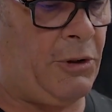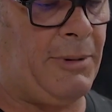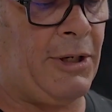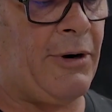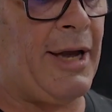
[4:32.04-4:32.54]
it'll
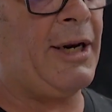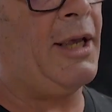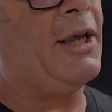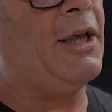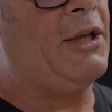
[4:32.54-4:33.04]
be great.
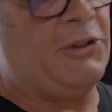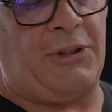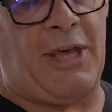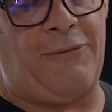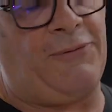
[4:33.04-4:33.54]

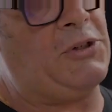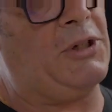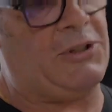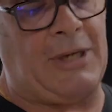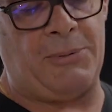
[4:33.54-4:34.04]
So they fish
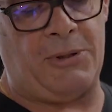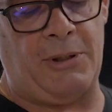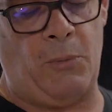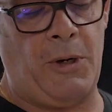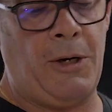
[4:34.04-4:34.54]

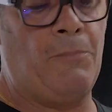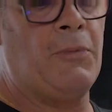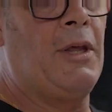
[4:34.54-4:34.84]
exceptionally well.